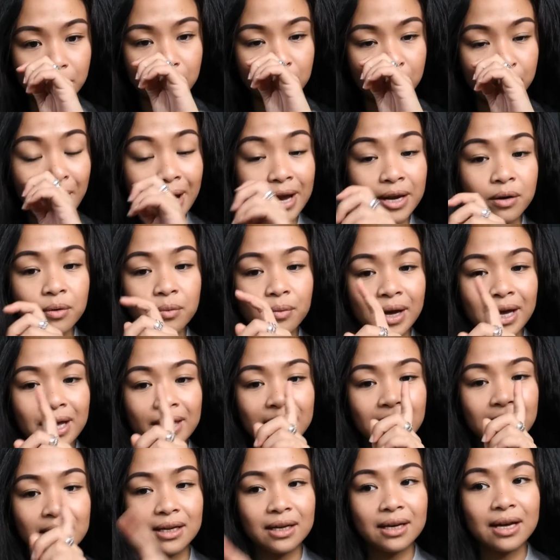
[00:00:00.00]
right away
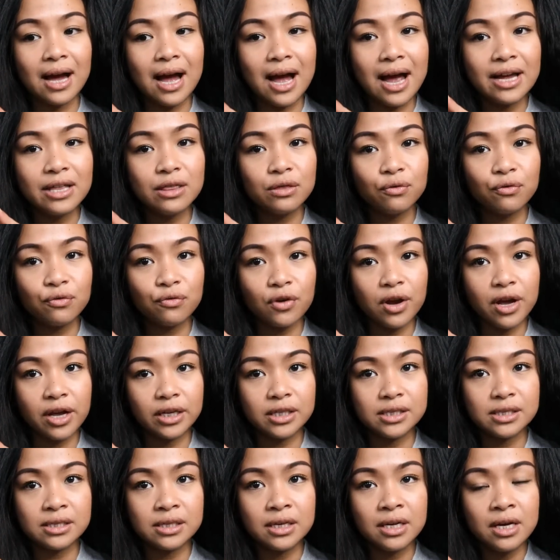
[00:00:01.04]
that the guy in the
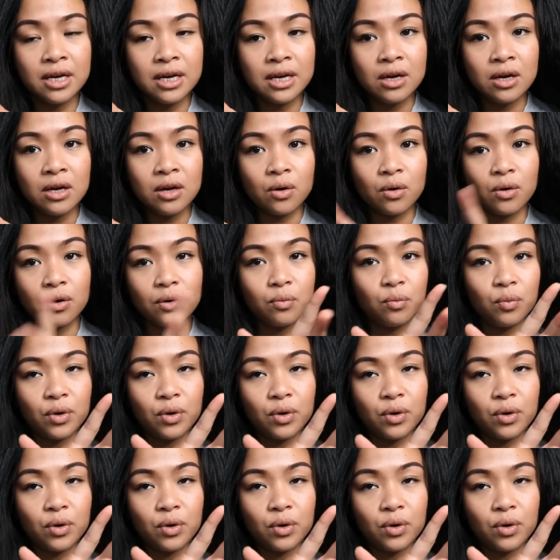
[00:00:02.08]
front, or